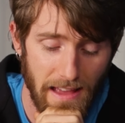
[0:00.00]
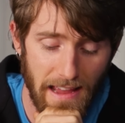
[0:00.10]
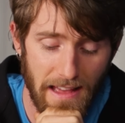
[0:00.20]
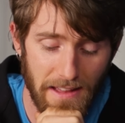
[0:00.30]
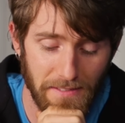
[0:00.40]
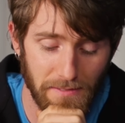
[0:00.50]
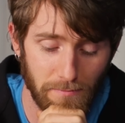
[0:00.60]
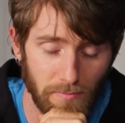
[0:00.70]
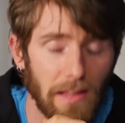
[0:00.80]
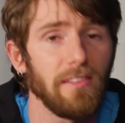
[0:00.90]
and
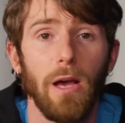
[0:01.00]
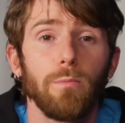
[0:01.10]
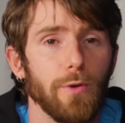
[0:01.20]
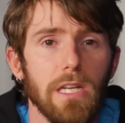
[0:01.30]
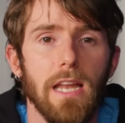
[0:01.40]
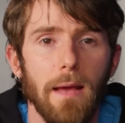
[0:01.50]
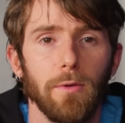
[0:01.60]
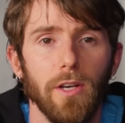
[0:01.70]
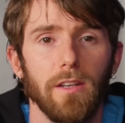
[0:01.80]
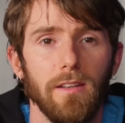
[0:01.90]
they sound pretty damn
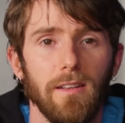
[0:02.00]
good,